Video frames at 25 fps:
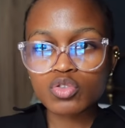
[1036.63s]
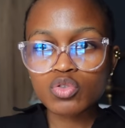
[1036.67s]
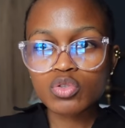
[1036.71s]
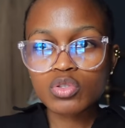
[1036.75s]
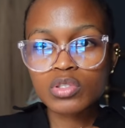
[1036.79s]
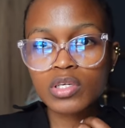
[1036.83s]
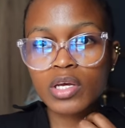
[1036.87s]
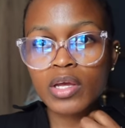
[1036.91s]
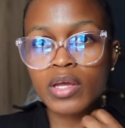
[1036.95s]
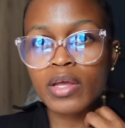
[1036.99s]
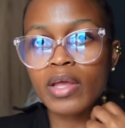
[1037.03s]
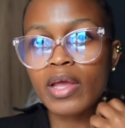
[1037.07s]

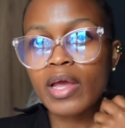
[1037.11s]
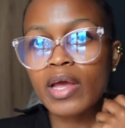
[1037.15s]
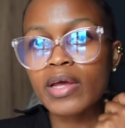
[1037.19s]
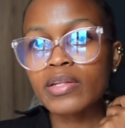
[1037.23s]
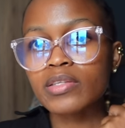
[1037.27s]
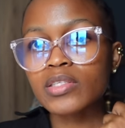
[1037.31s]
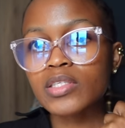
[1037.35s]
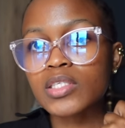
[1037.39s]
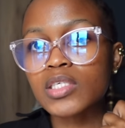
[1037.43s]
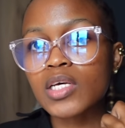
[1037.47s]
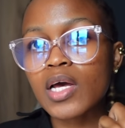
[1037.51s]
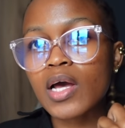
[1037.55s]
today
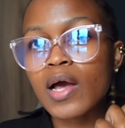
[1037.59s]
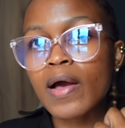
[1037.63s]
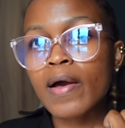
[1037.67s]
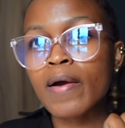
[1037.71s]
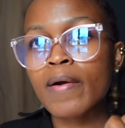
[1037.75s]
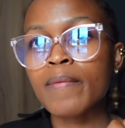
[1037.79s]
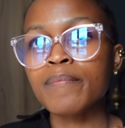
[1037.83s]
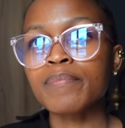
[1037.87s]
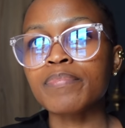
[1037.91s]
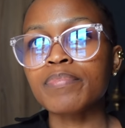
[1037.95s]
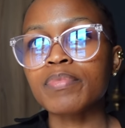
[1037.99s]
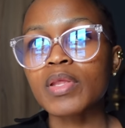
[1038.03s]
at
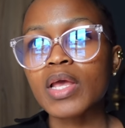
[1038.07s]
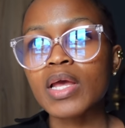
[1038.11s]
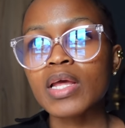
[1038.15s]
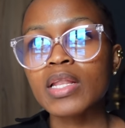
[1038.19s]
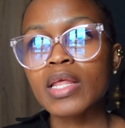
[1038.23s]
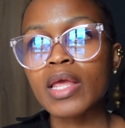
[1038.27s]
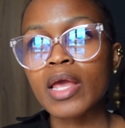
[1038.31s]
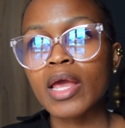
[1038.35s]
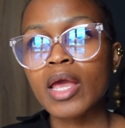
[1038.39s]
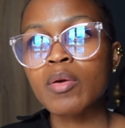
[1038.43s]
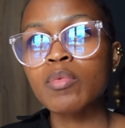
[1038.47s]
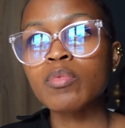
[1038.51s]
um
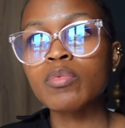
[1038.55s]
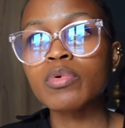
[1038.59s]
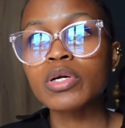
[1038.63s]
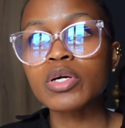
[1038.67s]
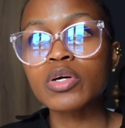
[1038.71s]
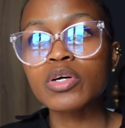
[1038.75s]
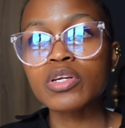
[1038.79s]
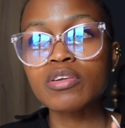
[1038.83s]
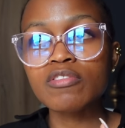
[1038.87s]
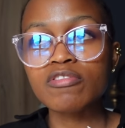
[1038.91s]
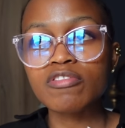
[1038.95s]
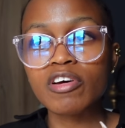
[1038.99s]
at game we
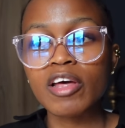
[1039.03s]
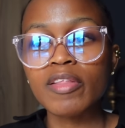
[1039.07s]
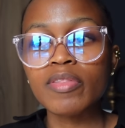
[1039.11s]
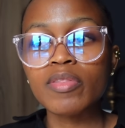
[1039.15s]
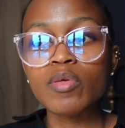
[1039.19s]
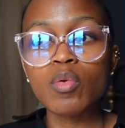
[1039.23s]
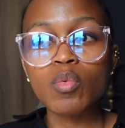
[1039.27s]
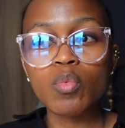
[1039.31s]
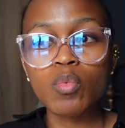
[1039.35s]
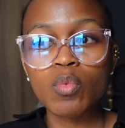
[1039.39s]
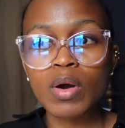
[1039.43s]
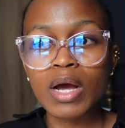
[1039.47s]
couldn't find
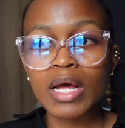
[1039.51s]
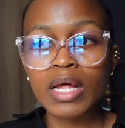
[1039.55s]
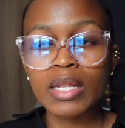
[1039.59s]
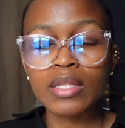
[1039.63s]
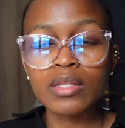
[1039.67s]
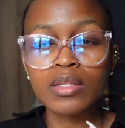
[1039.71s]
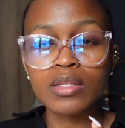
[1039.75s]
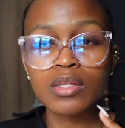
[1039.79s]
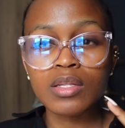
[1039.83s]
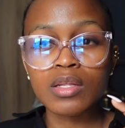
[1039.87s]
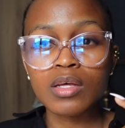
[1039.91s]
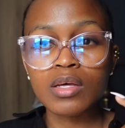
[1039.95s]
the
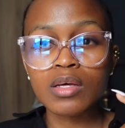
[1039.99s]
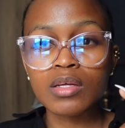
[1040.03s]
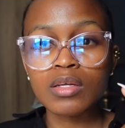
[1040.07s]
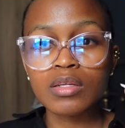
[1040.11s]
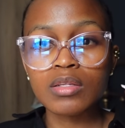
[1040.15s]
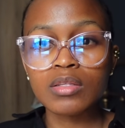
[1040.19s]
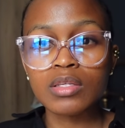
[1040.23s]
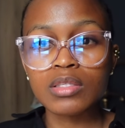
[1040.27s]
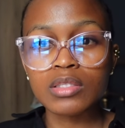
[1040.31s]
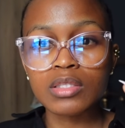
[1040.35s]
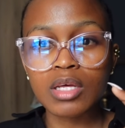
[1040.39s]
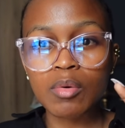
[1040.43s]
one the,
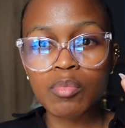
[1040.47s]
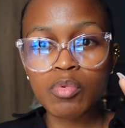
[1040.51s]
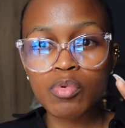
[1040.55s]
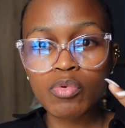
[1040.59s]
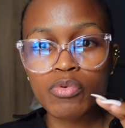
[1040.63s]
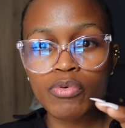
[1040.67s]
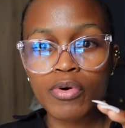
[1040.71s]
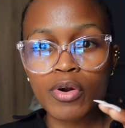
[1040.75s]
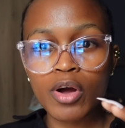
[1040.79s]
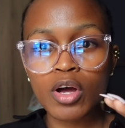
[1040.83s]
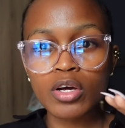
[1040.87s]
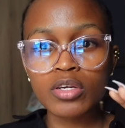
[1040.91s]
the
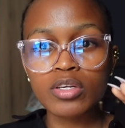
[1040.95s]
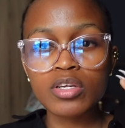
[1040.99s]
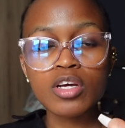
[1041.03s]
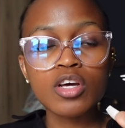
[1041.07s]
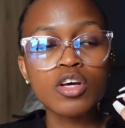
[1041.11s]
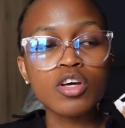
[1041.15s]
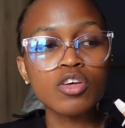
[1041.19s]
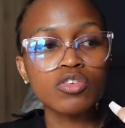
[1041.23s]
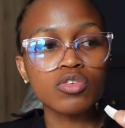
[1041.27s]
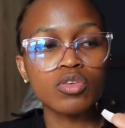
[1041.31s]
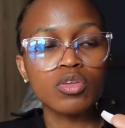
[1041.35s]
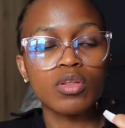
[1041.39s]
double rod
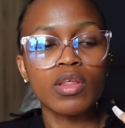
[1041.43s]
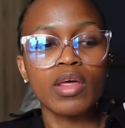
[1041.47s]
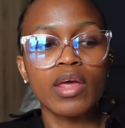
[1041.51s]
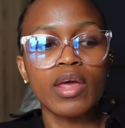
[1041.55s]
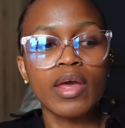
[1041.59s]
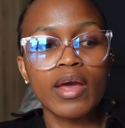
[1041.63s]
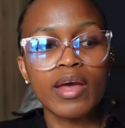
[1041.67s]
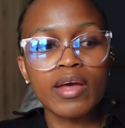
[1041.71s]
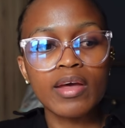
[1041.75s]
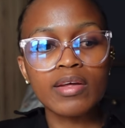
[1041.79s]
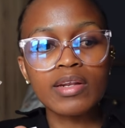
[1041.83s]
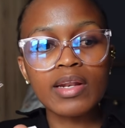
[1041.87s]
so they
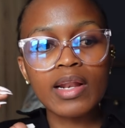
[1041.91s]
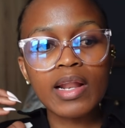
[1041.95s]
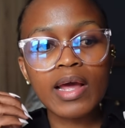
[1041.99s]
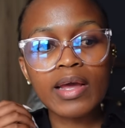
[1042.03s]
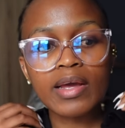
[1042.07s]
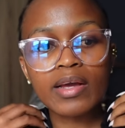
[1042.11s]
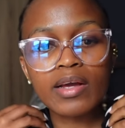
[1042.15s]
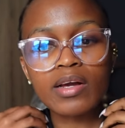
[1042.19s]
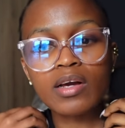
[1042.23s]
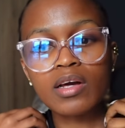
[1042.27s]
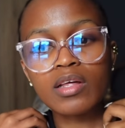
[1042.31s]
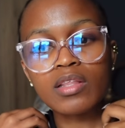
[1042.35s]
had
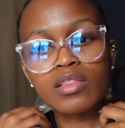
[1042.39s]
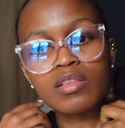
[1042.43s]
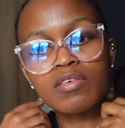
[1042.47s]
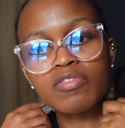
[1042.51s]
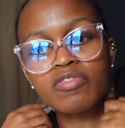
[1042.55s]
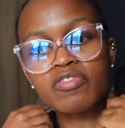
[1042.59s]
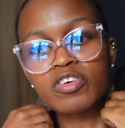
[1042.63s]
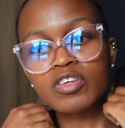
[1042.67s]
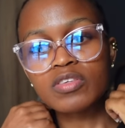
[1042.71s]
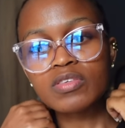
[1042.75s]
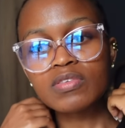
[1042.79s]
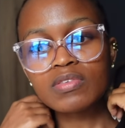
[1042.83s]
like the
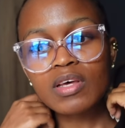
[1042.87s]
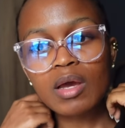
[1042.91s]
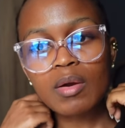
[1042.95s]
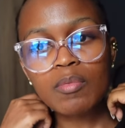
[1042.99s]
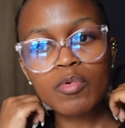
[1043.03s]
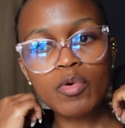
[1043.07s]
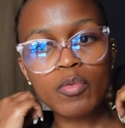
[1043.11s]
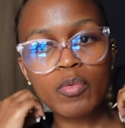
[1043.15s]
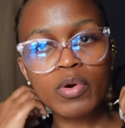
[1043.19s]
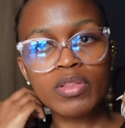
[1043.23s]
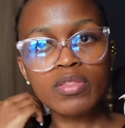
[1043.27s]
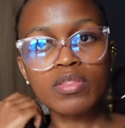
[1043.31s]
first time
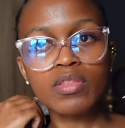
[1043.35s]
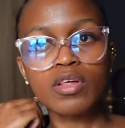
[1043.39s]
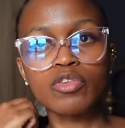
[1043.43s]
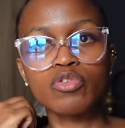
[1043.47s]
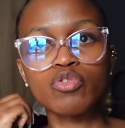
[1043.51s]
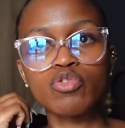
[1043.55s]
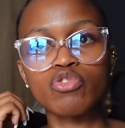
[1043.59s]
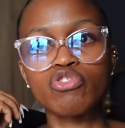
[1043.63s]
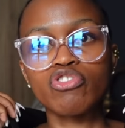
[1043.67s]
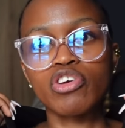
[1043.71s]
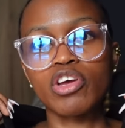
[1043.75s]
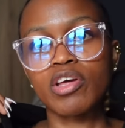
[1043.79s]
we went there
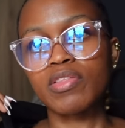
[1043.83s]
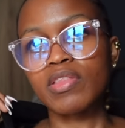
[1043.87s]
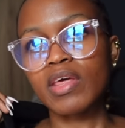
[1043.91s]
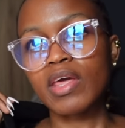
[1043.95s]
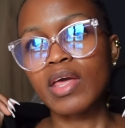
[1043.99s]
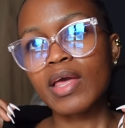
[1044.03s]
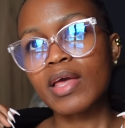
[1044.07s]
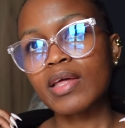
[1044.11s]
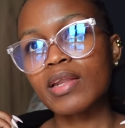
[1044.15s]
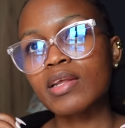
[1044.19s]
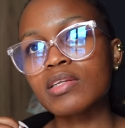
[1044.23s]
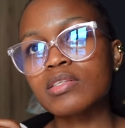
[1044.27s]
to check they
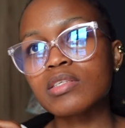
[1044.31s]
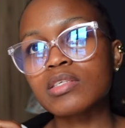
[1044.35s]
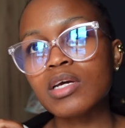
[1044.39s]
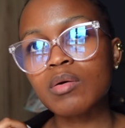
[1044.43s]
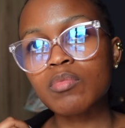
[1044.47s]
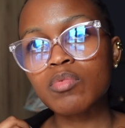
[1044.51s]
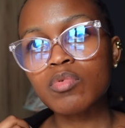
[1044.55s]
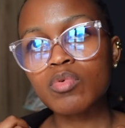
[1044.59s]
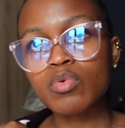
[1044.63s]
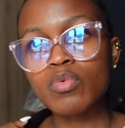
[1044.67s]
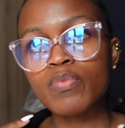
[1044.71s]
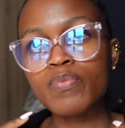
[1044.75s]
had a
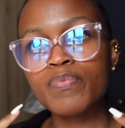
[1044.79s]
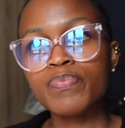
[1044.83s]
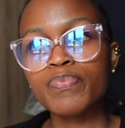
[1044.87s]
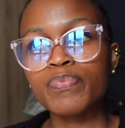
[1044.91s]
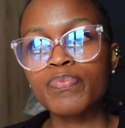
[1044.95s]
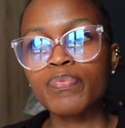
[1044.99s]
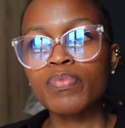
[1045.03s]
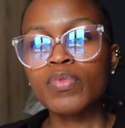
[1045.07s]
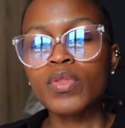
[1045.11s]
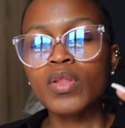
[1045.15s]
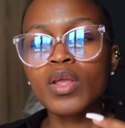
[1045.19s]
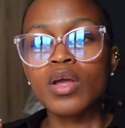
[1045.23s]
double
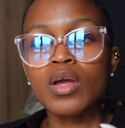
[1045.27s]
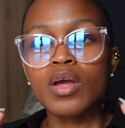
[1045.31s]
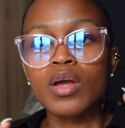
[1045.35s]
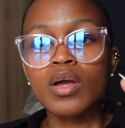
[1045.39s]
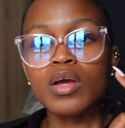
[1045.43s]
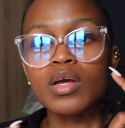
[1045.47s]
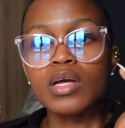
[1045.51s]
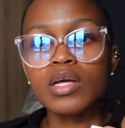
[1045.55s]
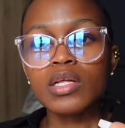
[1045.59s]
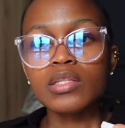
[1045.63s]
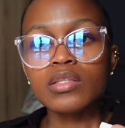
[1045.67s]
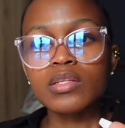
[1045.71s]

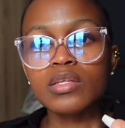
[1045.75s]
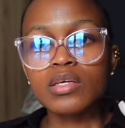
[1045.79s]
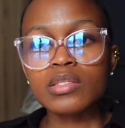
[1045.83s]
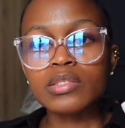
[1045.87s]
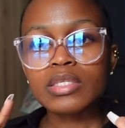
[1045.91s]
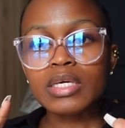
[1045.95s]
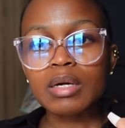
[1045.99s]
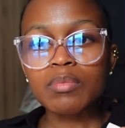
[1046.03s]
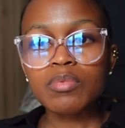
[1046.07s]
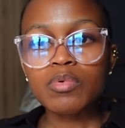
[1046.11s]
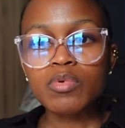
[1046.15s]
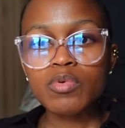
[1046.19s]
a
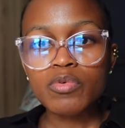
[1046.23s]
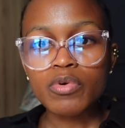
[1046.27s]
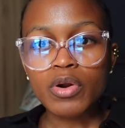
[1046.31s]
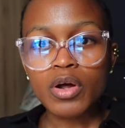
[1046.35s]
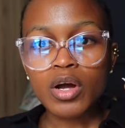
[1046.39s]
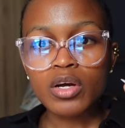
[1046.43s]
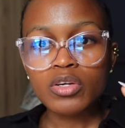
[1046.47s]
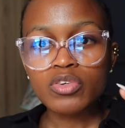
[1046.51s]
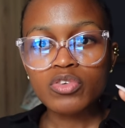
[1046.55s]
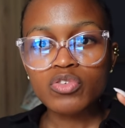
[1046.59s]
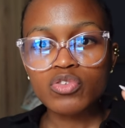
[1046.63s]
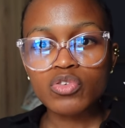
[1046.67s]
double
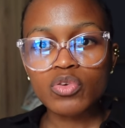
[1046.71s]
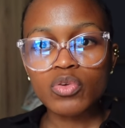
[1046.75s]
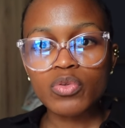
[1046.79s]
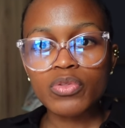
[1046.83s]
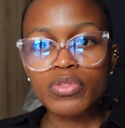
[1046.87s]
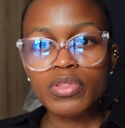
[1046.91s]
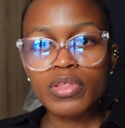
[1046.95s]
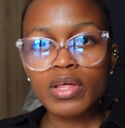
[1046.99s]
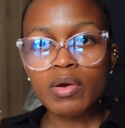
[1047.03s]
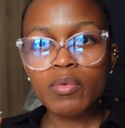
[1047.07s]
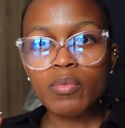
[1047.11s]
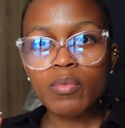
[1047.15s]
rod so
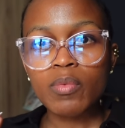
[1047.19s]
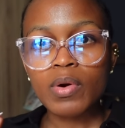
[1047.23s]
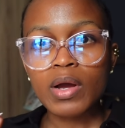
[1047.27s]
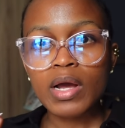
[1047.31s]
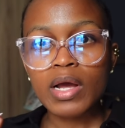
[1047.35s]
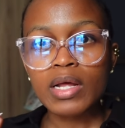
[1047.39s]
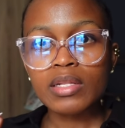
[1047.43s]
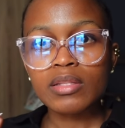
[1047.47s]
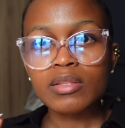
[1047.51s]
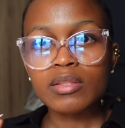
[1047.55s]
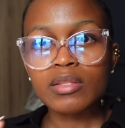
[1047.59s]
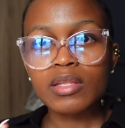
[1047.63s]
the
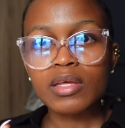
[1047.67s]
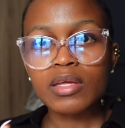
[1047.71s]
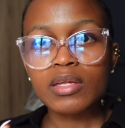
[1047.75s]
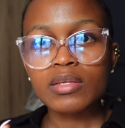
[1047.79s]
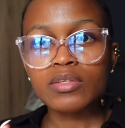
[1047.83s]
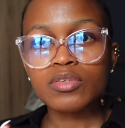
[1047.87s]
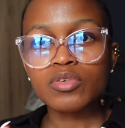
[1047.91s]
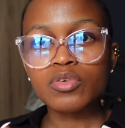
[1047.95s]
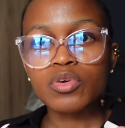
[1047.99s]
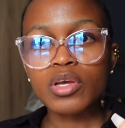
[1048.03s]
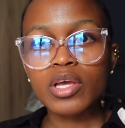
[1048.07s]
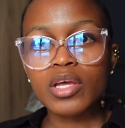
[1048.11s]
one
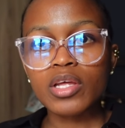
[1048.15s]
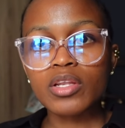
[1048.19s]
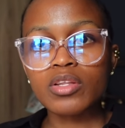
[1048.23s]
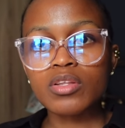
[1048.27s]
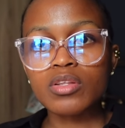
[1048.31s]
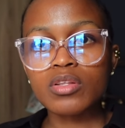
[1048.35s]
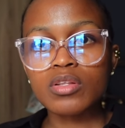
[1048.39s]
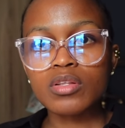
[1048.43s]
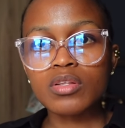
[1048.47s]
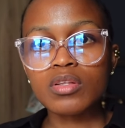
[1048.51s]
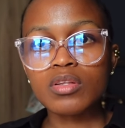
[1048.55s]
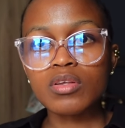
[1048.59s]
that you
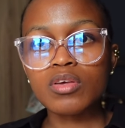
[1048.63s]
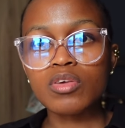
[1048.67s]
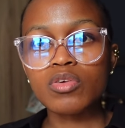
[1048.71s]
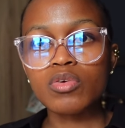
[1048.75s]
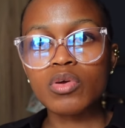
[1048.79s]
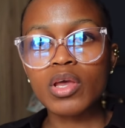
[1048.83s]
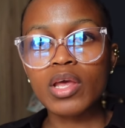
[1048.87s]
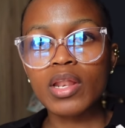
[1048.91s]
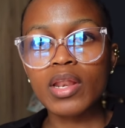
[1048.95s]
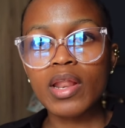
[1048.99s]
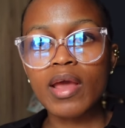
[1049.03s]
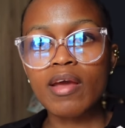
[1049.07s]
can you
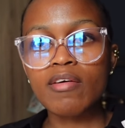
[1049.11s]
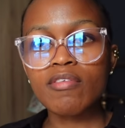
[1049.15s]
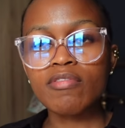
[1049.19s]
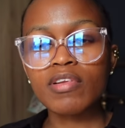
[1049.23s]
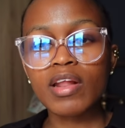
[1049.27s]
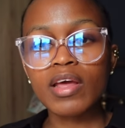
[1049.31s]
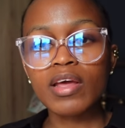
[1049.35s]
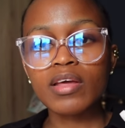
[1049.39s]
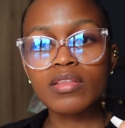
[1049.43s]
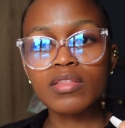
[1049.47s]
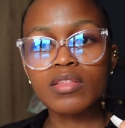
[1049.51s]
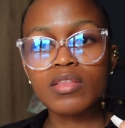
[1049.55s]
can have
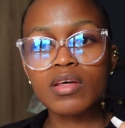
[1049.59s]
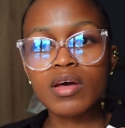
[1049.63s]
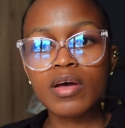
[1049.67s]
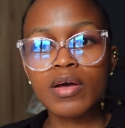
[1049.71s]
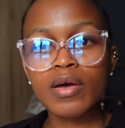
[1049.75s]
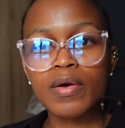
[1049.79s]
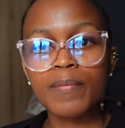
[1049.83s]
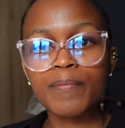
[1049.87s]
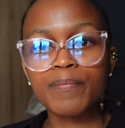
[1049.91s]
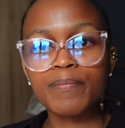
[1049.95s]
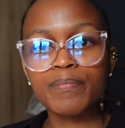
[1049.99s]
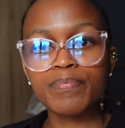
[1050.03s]
like the
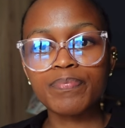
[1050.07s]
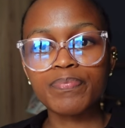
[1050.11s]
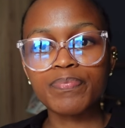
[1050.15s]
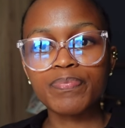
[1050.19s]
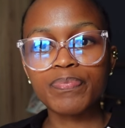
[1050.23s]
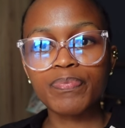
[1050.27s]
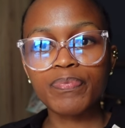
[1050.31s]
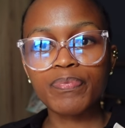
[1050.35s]
um,